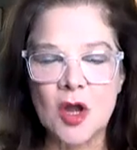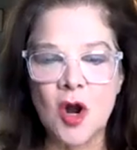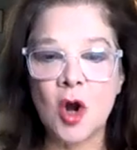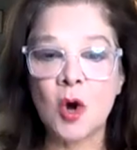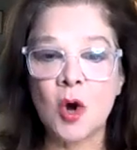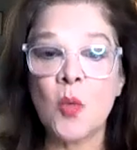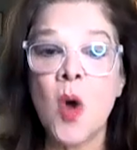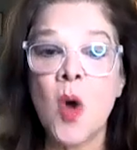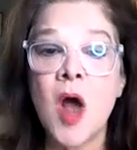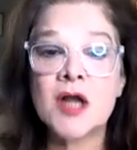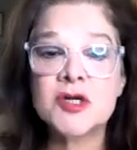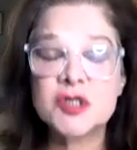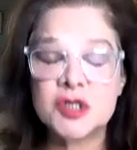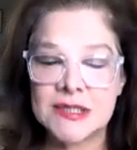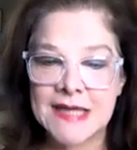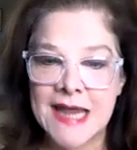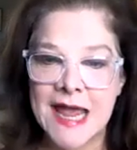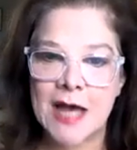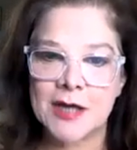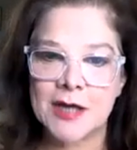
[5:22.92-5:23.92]
are
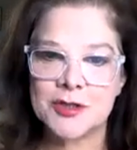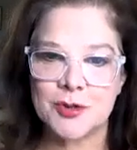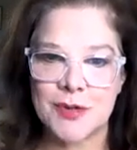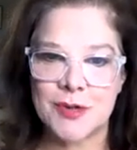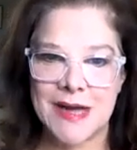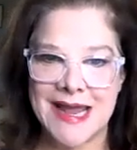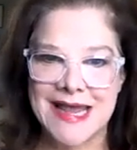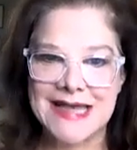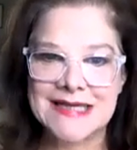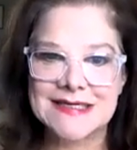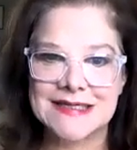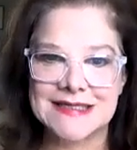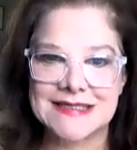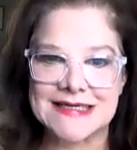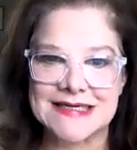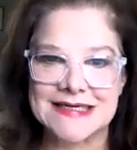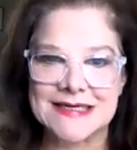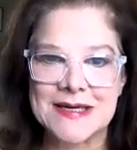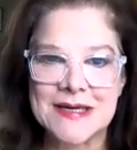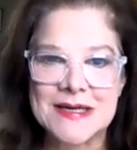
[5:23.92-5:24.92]
watching how you're
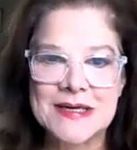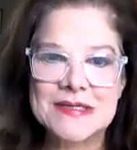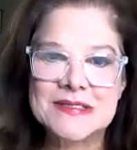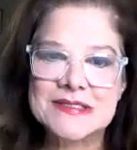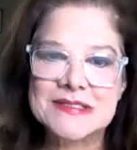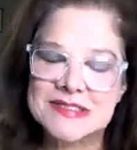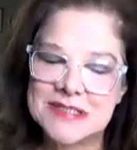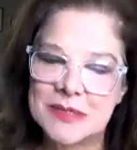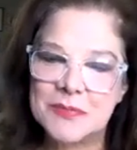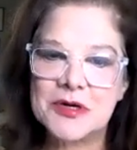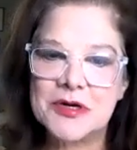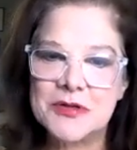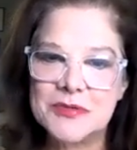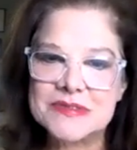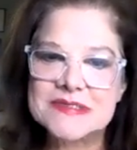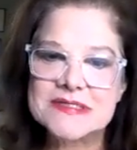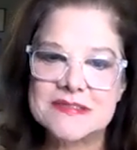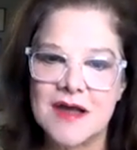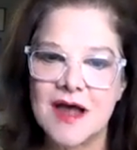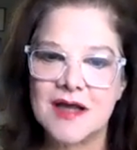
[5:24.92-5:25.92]
handling someone who
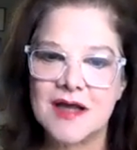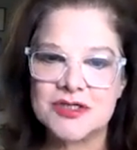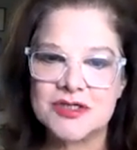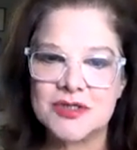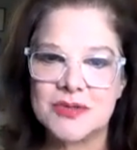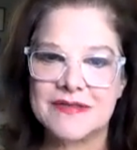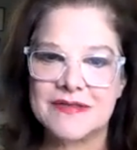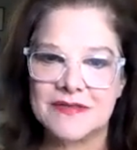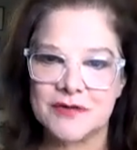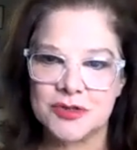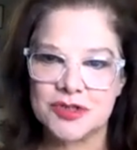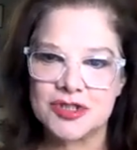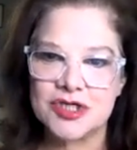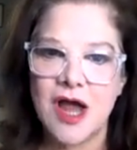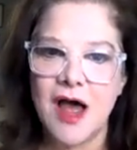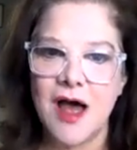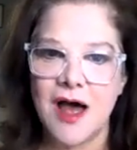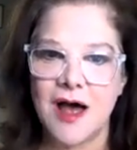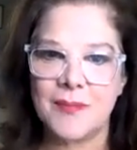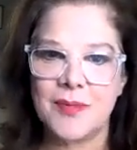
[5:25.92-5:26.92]
is not doing their
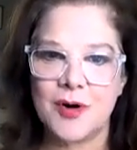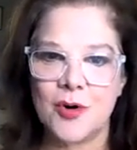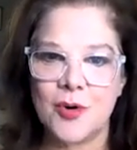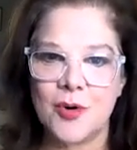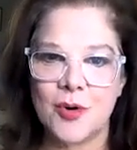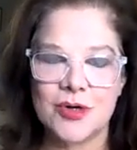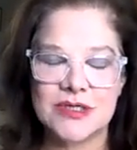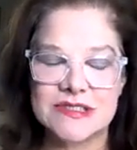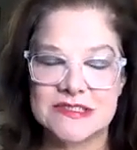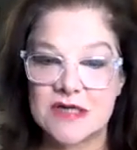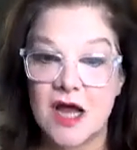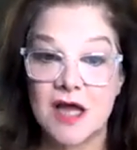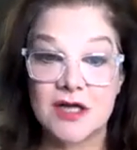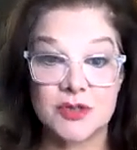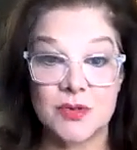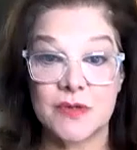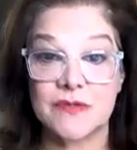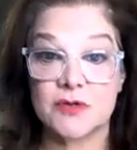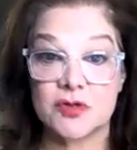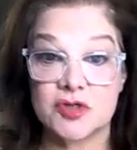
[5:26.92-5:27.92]
job or is not
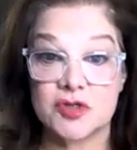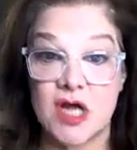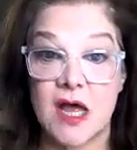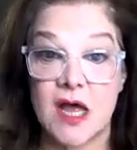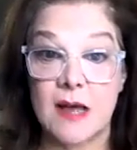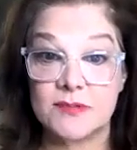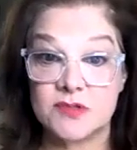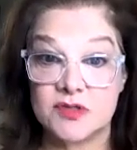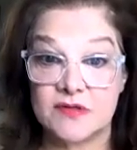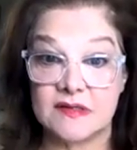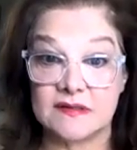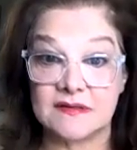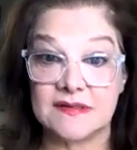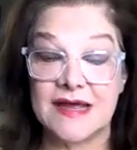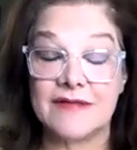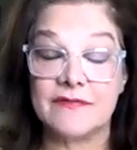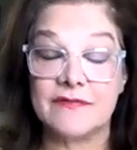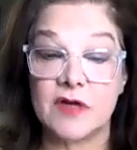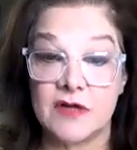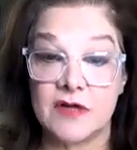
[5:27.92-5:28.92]
doing their job to the
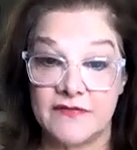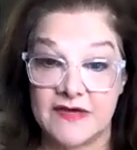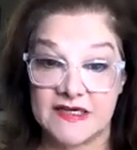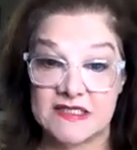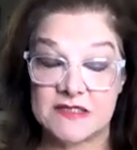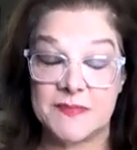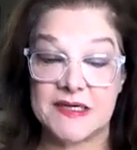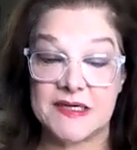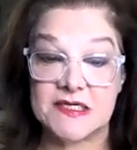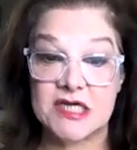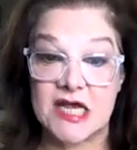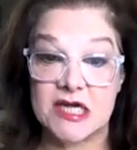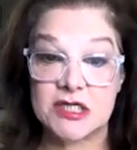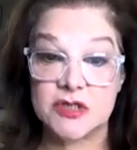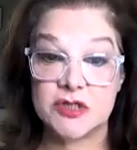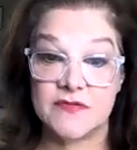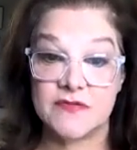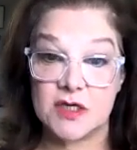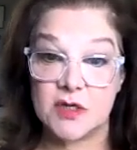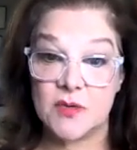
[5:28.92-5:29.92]
level of
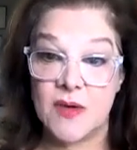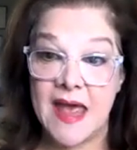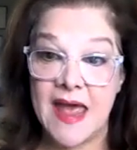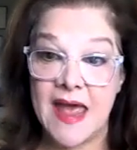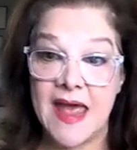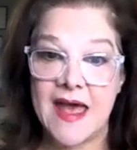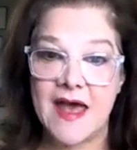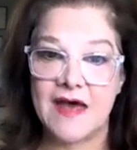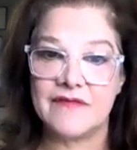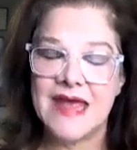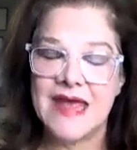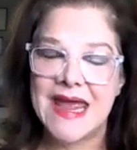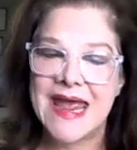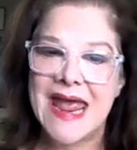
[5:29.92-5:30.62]
expectation that you have.